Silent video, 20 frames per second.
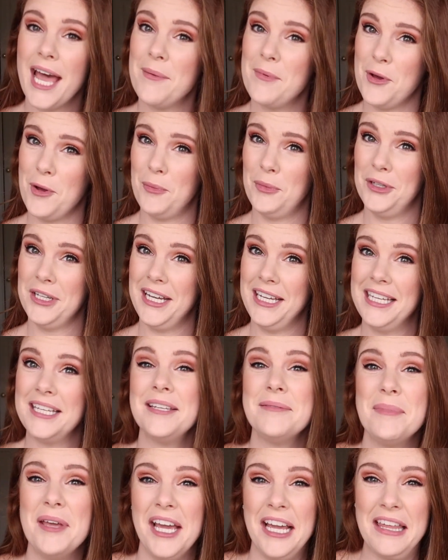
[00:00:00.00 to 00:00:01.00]
I'm hoping I
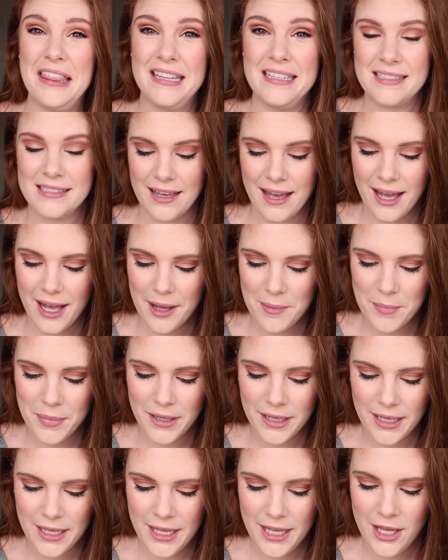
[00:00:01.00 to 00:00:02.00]
can pick this up
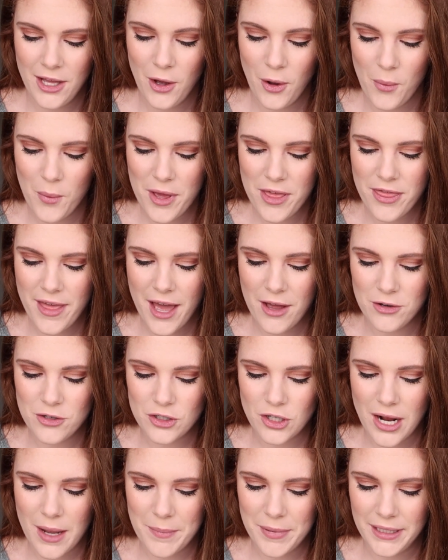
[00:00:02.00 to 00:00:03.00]
without
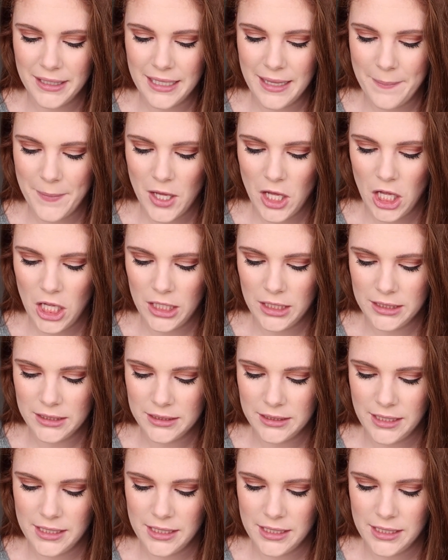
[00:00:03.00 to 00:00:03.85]
dropping them all.